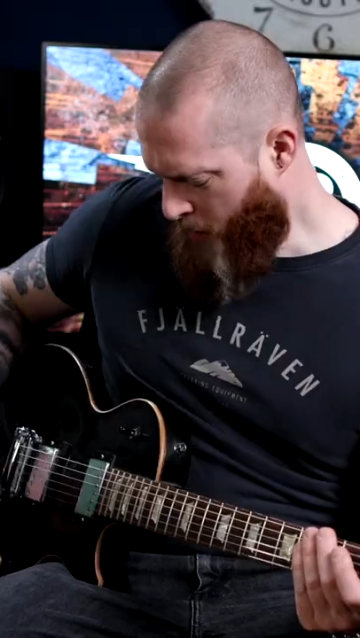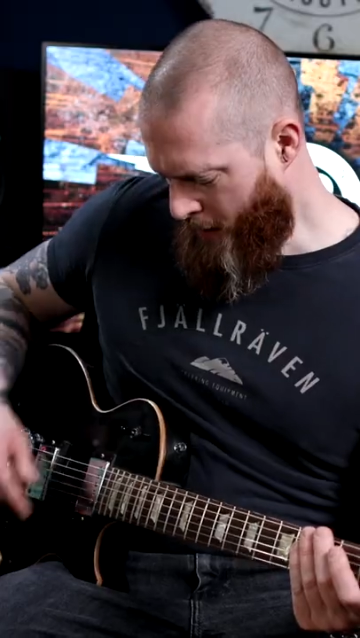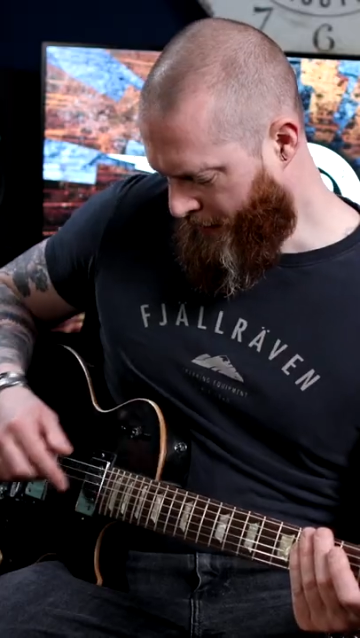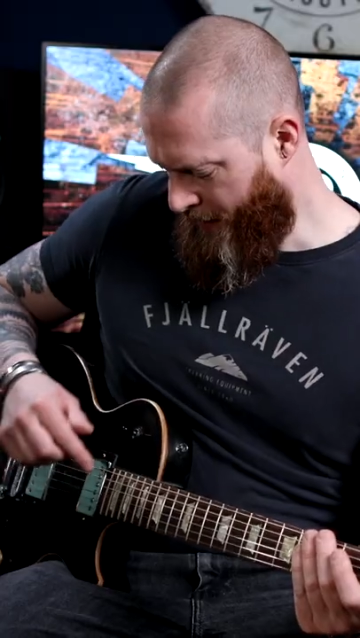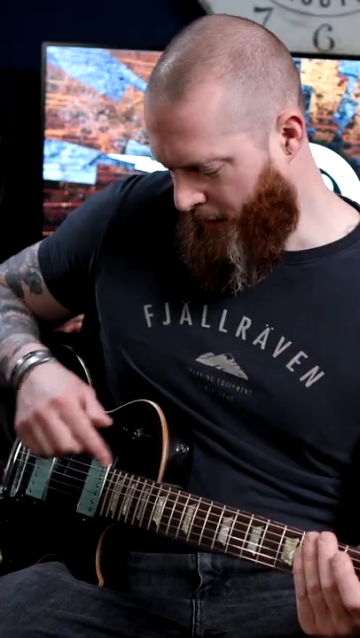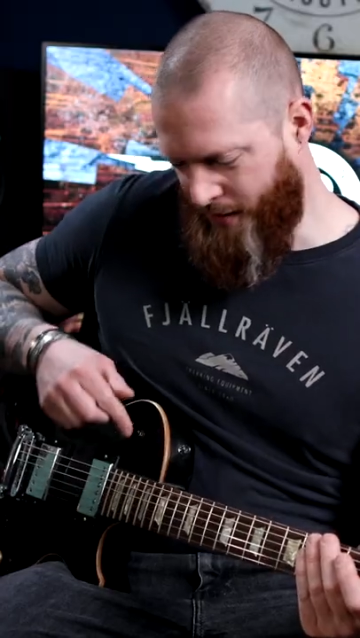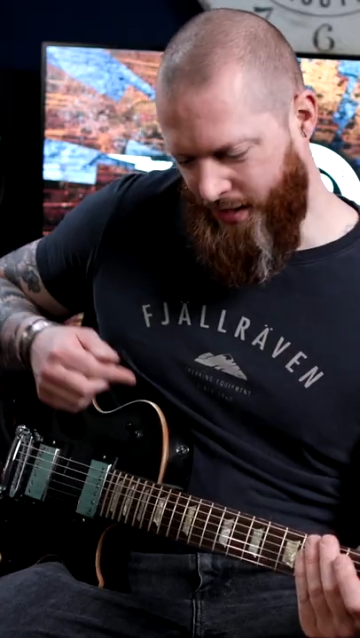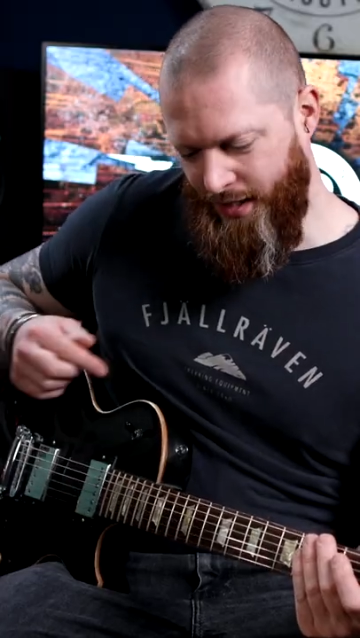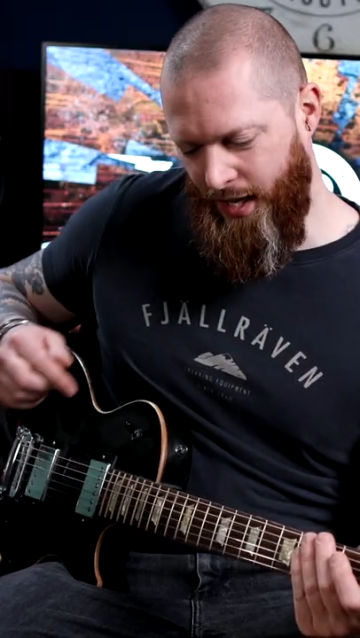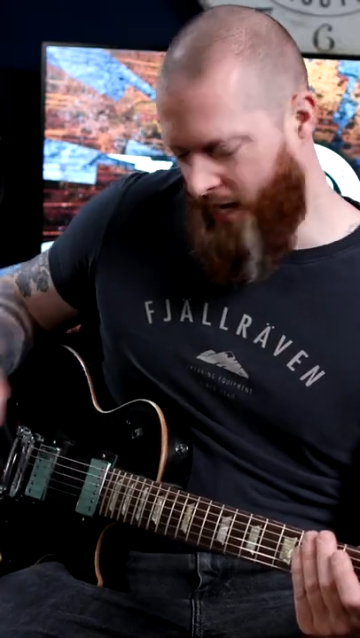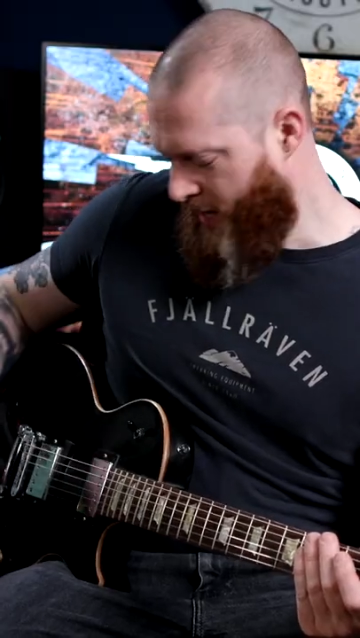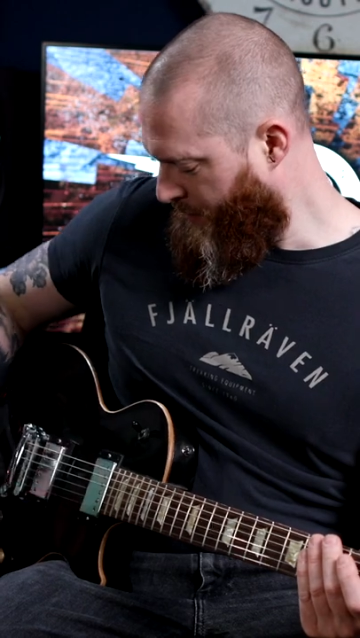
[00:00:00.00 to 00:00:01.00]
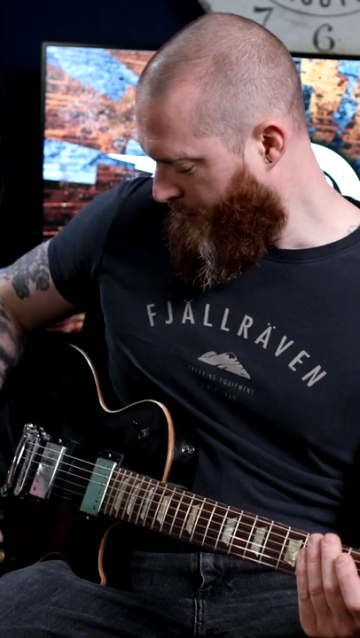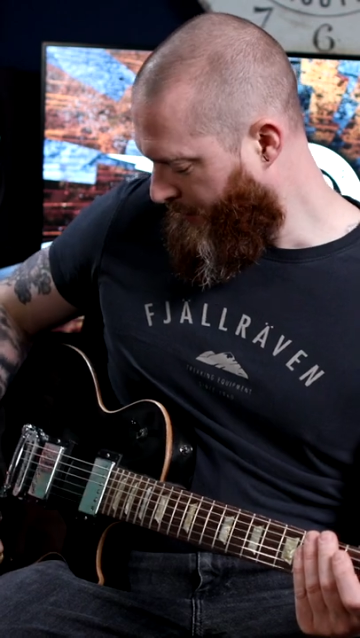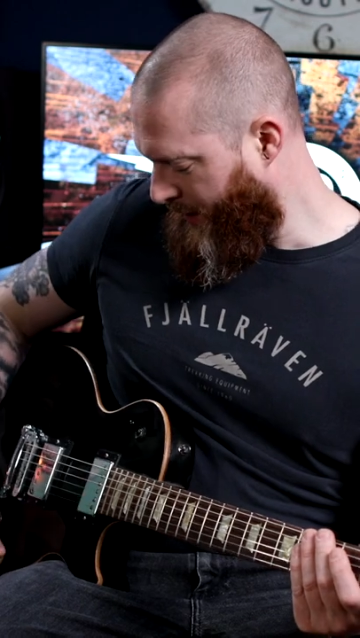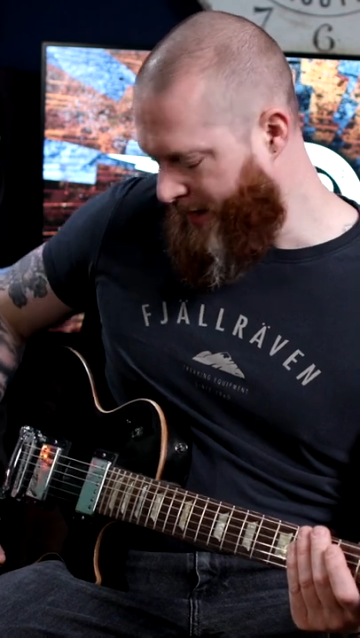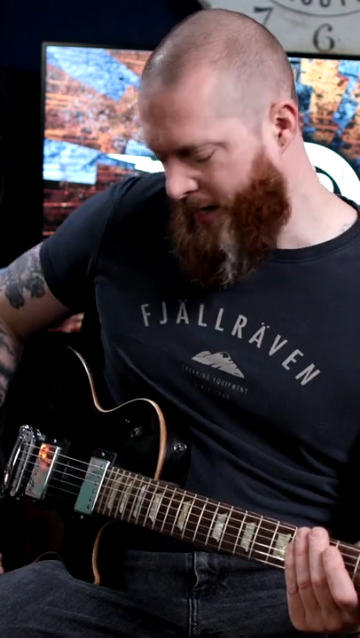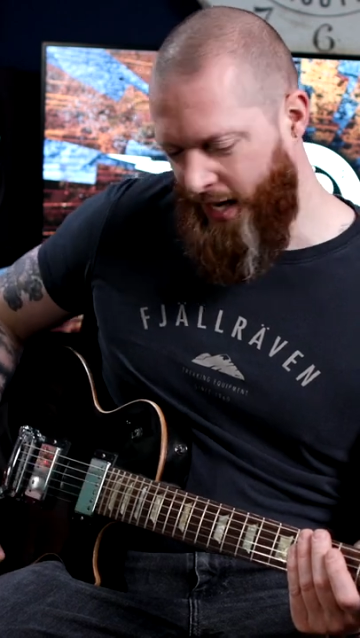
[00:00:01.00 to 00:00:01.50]
worth noting that even
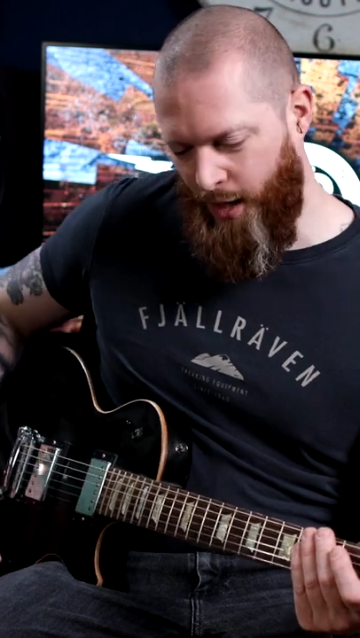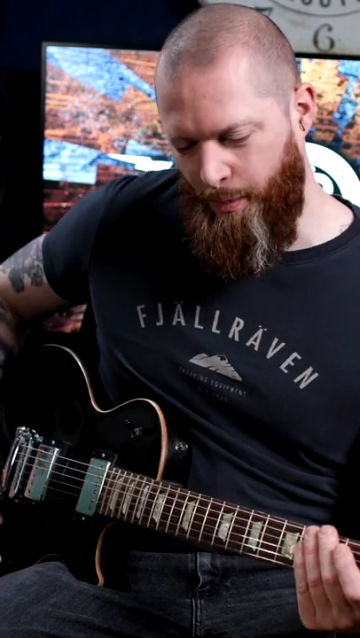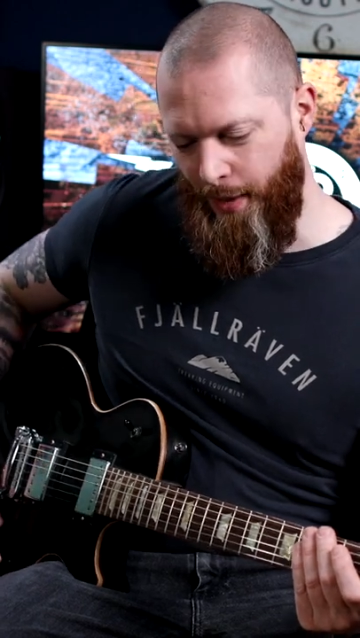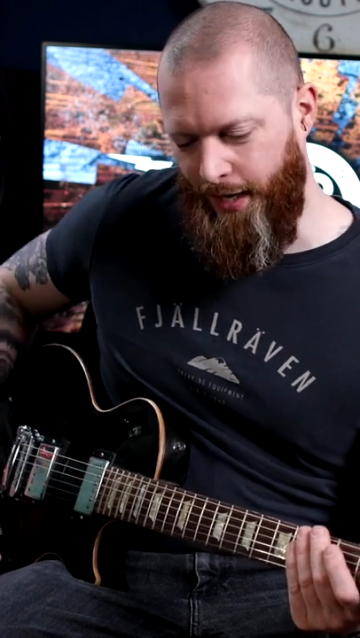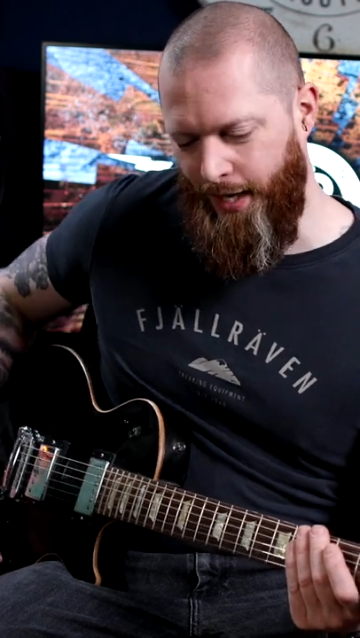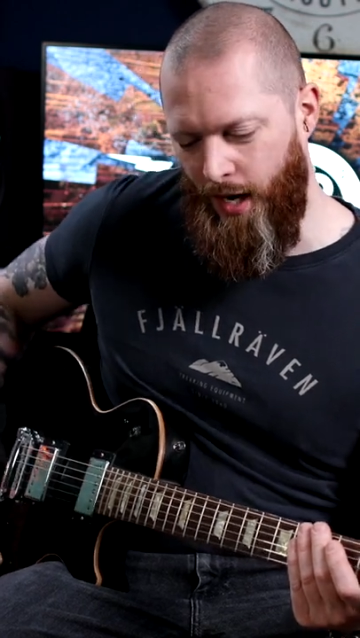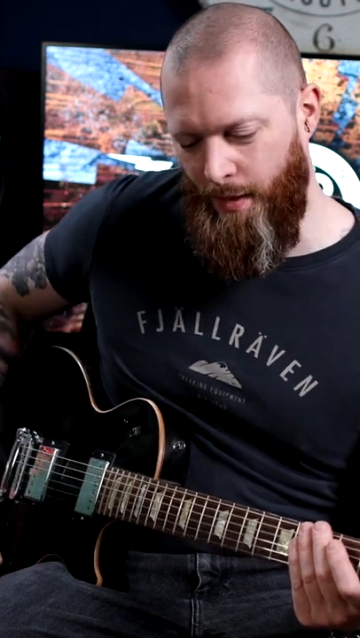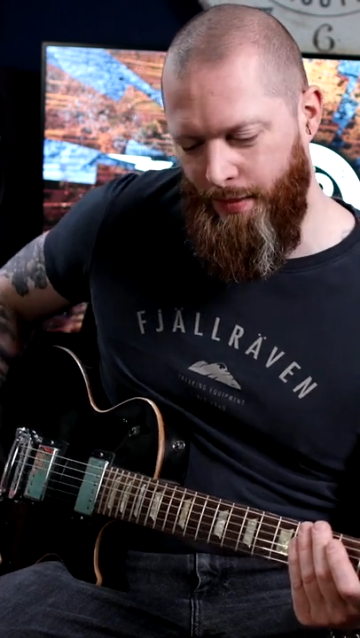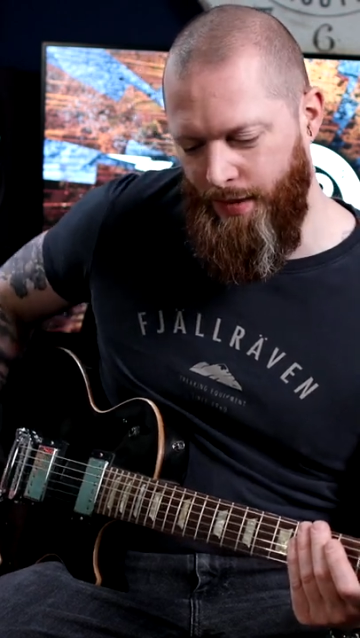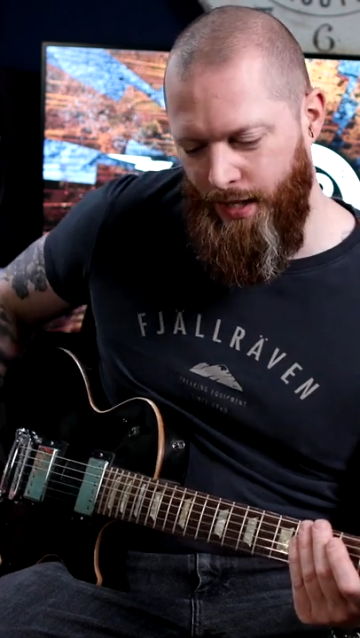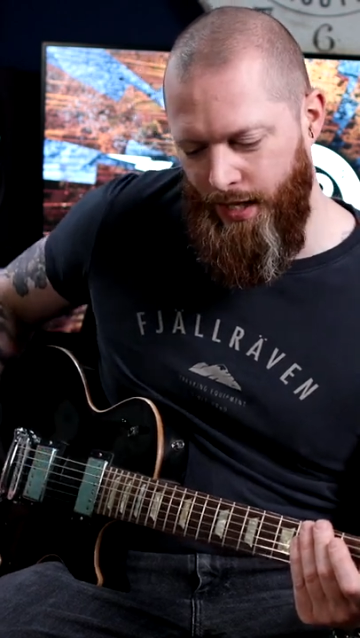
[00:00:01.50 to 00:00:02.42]
on the neck pickup,